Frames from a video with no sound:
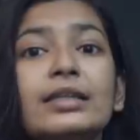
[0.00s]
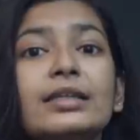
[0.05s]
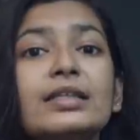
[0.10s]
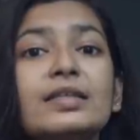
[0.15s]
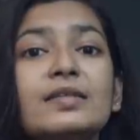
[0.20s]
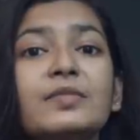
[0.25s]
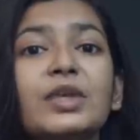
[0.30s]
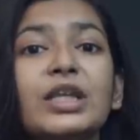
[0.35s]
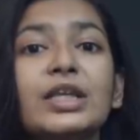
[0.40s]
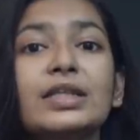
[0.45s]

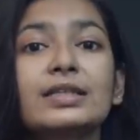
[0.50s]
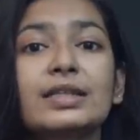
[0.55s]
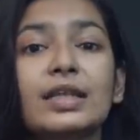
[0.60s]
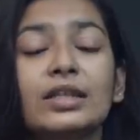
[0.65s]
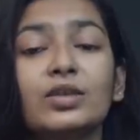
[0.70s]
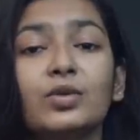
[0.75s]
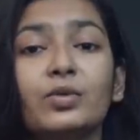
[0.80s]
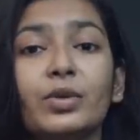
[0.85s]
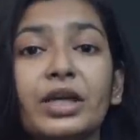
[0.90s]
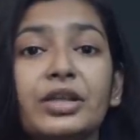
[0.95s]
This means
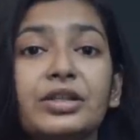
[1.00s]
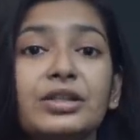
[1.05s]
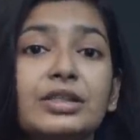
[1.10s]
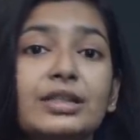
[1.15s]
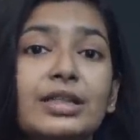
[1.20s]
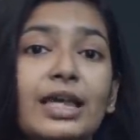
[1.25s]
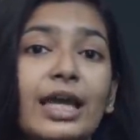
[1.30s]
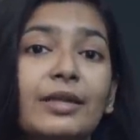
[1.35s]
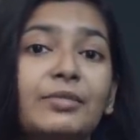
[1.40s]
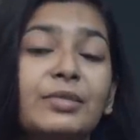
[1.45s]
that the
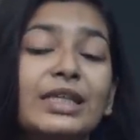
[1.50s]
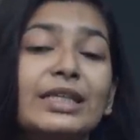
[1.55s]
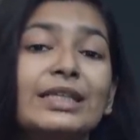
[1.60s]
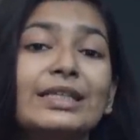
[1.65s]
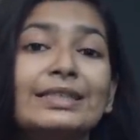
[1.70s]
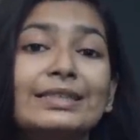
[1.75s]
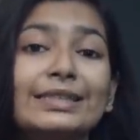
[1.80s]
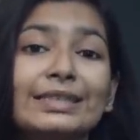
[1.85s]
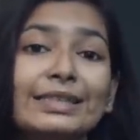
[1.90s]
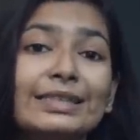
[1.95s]
variant can be
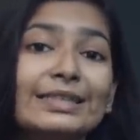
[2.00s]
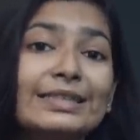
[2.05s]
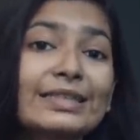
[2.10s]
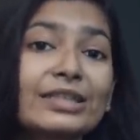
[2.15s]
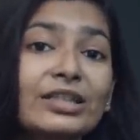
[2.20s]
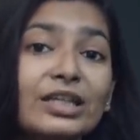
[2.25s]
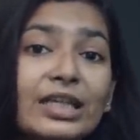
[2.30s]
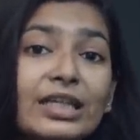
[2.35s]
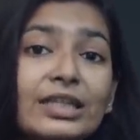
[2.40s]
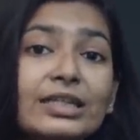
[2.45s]
easily
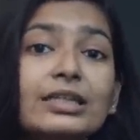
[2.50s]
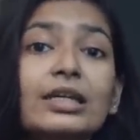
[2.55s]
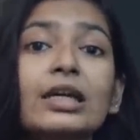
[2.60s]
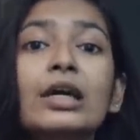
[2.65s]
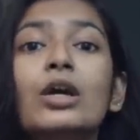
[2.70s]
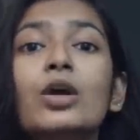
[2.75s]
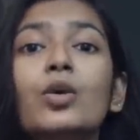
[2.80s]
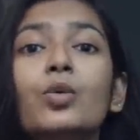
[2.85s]
screened